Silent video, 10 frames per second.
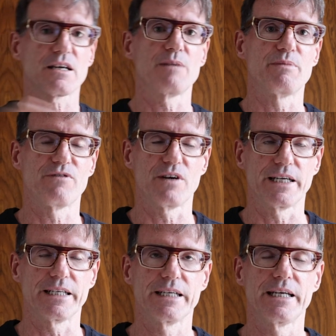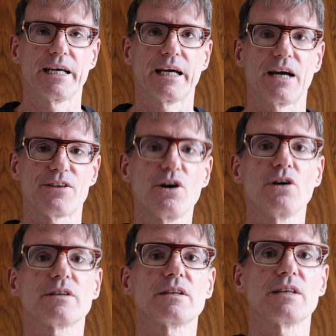I'd be fine. I
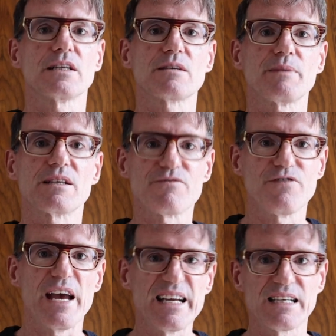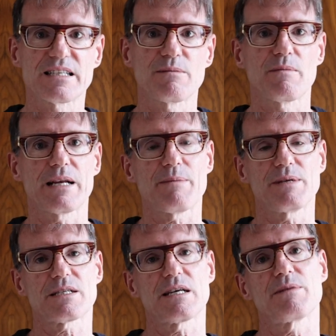thought that something vaguely similar might
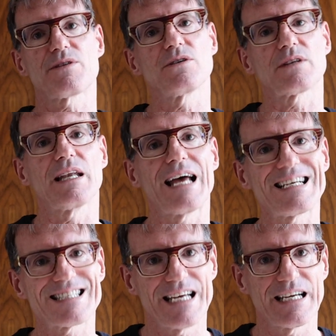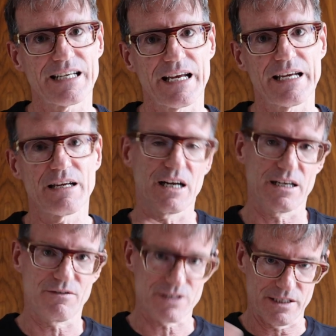happen this time. I thought the last 10K, I
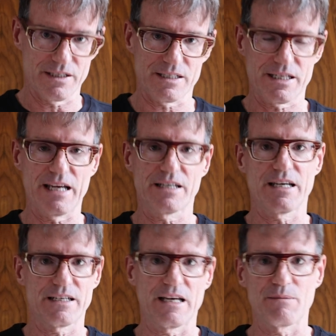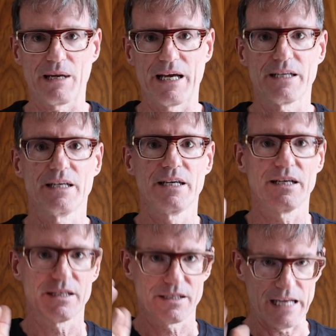had obviously this 10-10-10 plan,
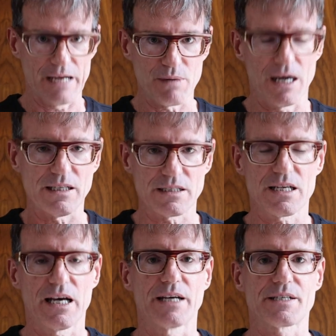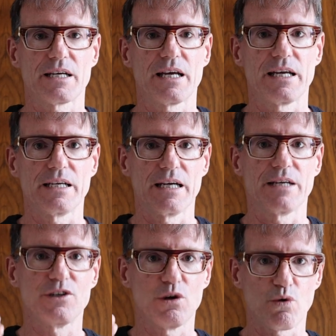10 miles at a
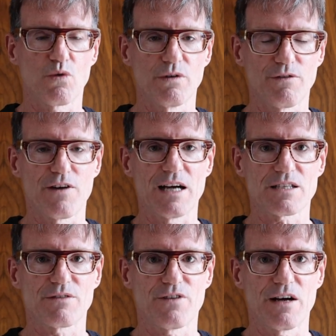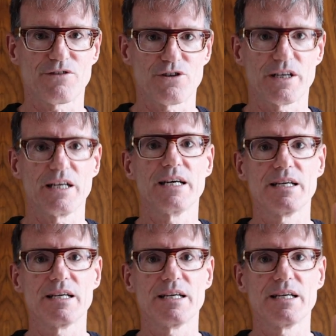no faster than 5:30,